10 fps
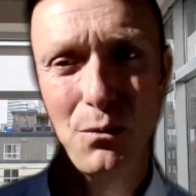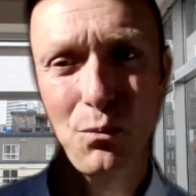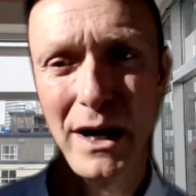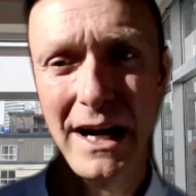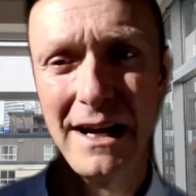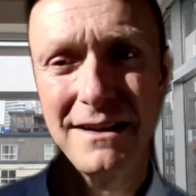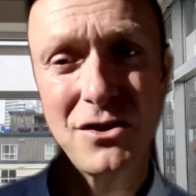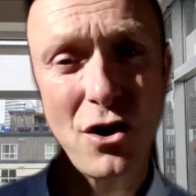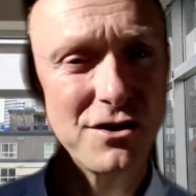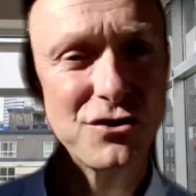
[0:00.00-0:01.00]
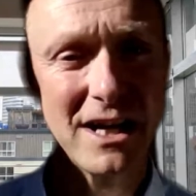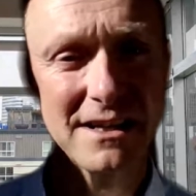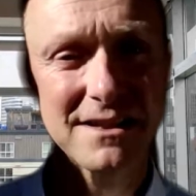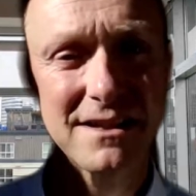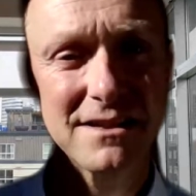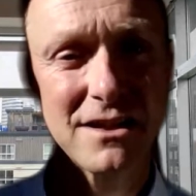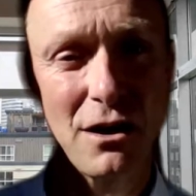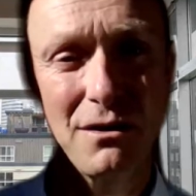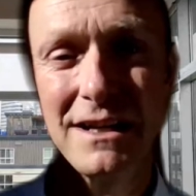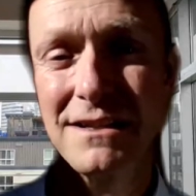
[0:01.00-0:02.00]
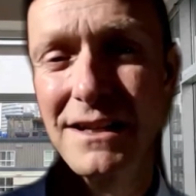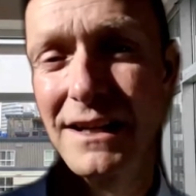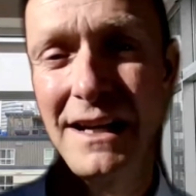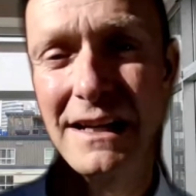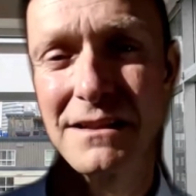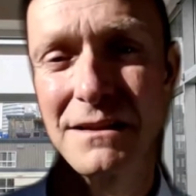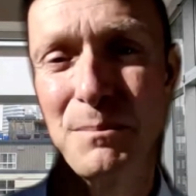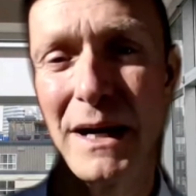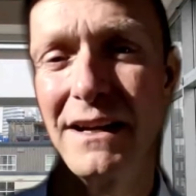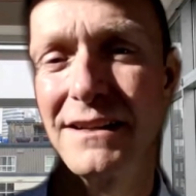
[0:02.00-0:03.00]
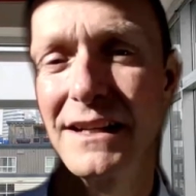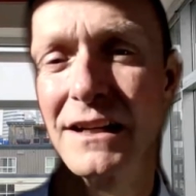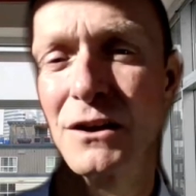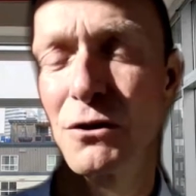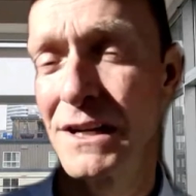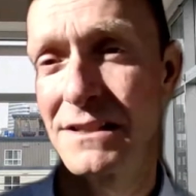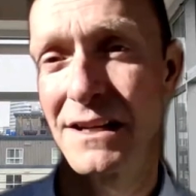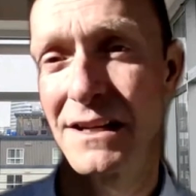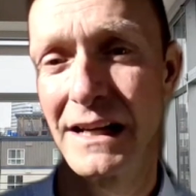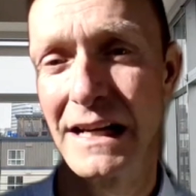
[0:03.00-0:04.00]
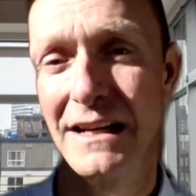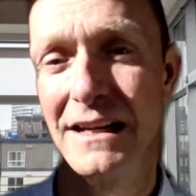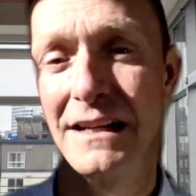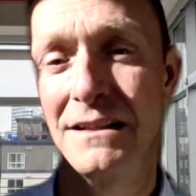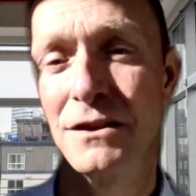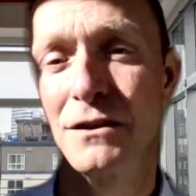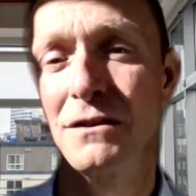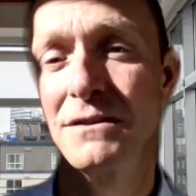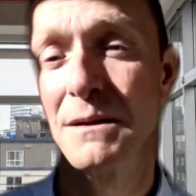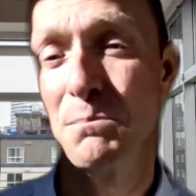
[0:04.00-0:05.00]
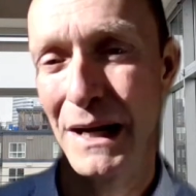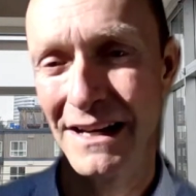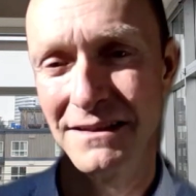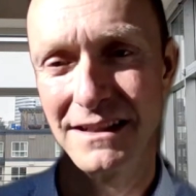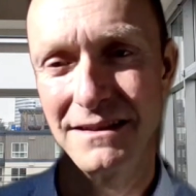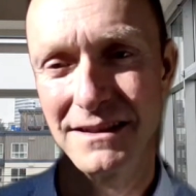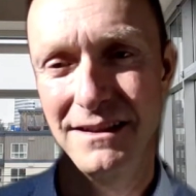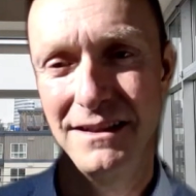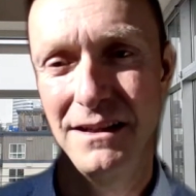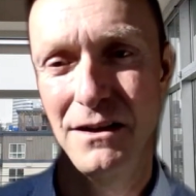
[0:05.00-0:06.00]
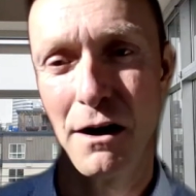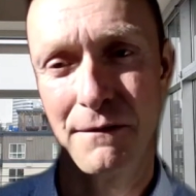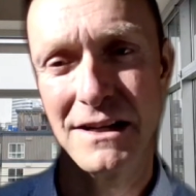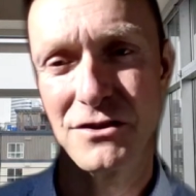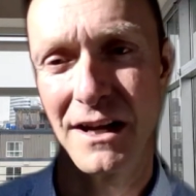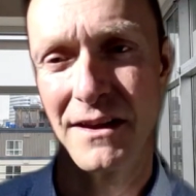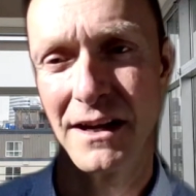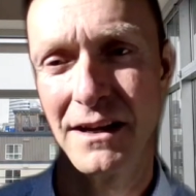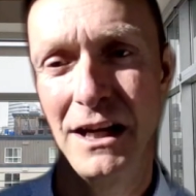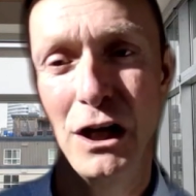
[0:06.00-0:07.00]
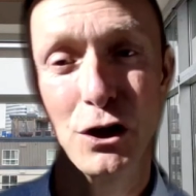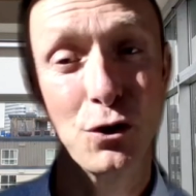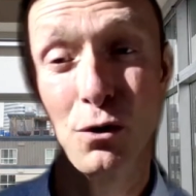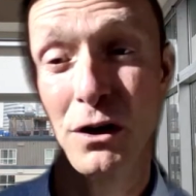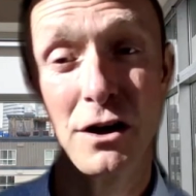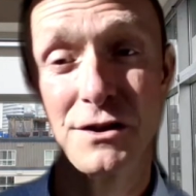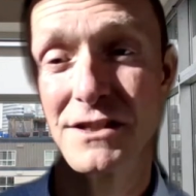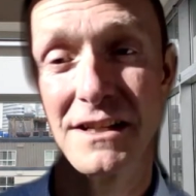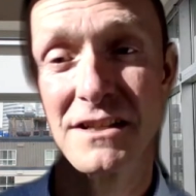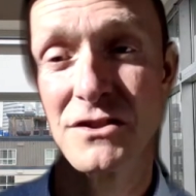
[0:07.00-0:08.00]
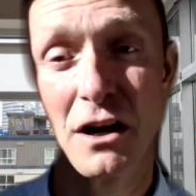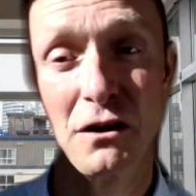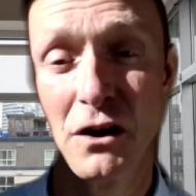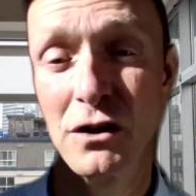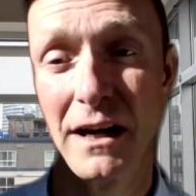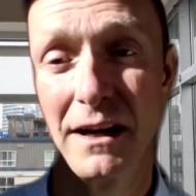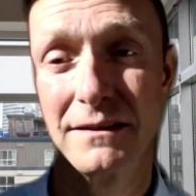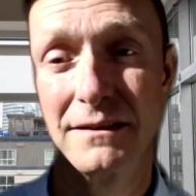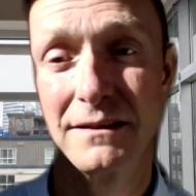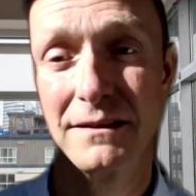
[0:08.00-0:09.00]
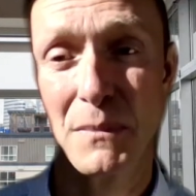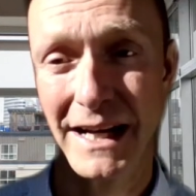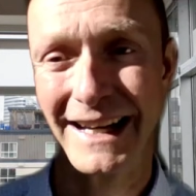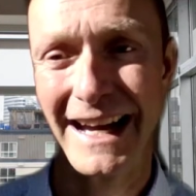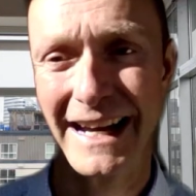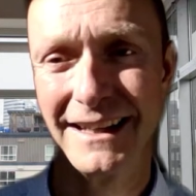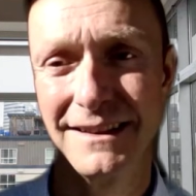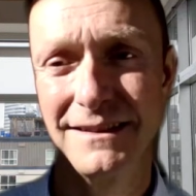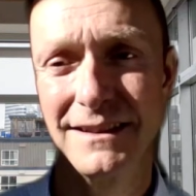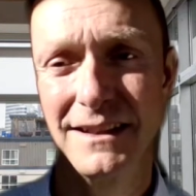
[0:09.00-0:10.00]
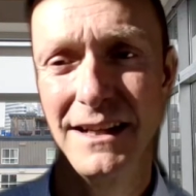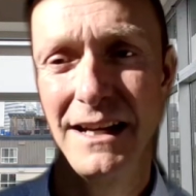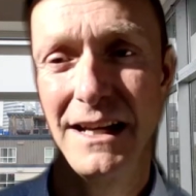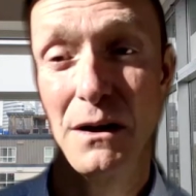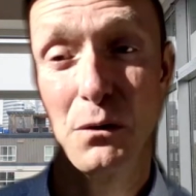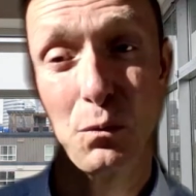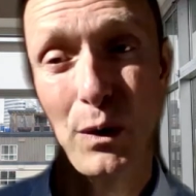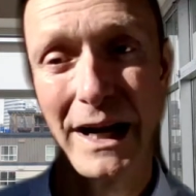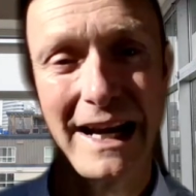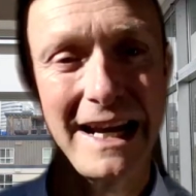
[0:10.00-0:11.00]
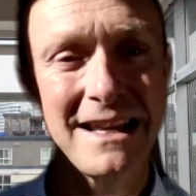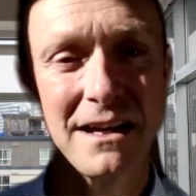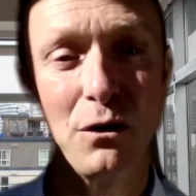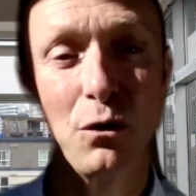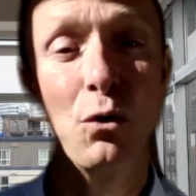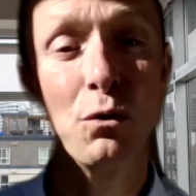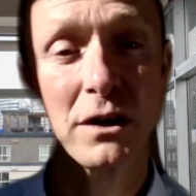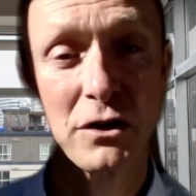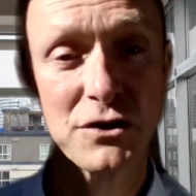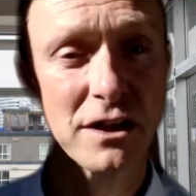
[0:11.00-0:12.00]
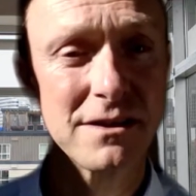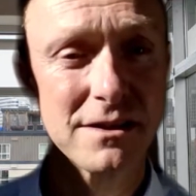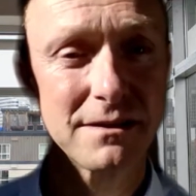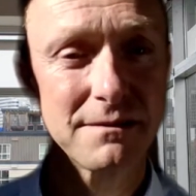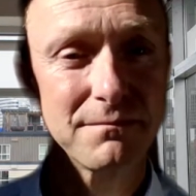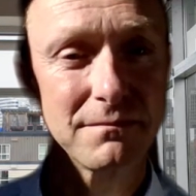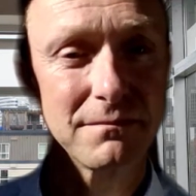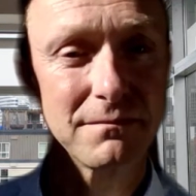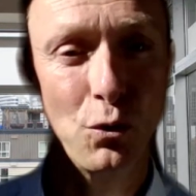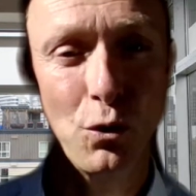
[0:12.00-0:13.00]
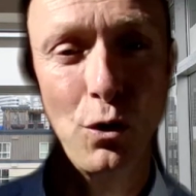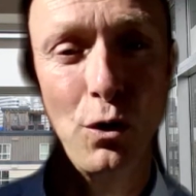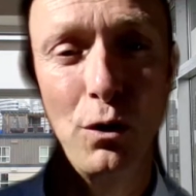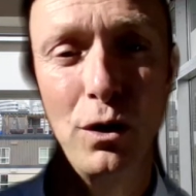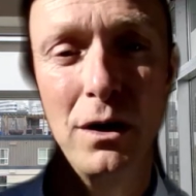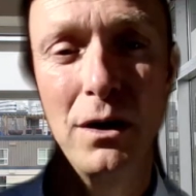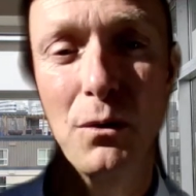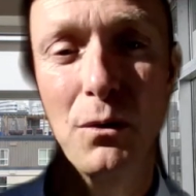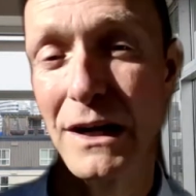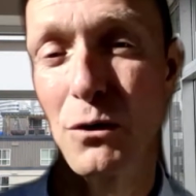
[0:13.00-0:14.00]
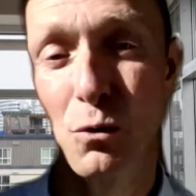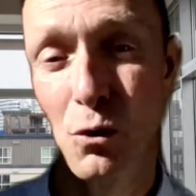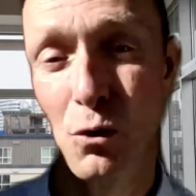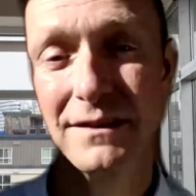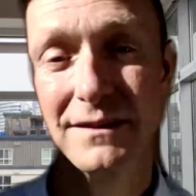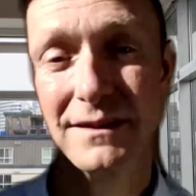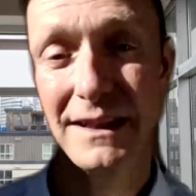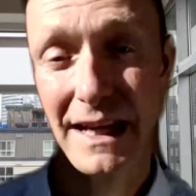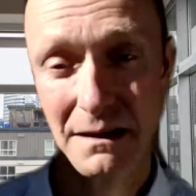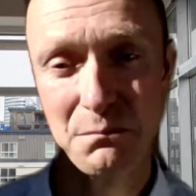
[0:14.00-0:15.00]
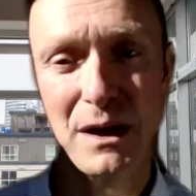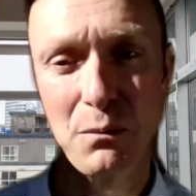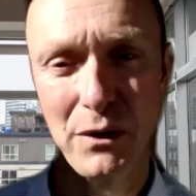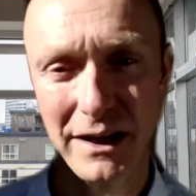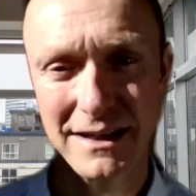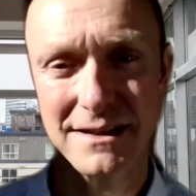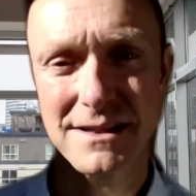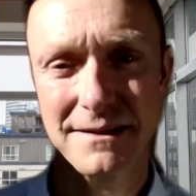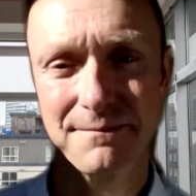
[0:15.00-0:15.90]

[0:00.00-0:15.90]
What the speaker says: We're not just so interconnected, but increasingly interdependent of each other. Your loss is no longer my gain. We're either all losers or we all can be winners.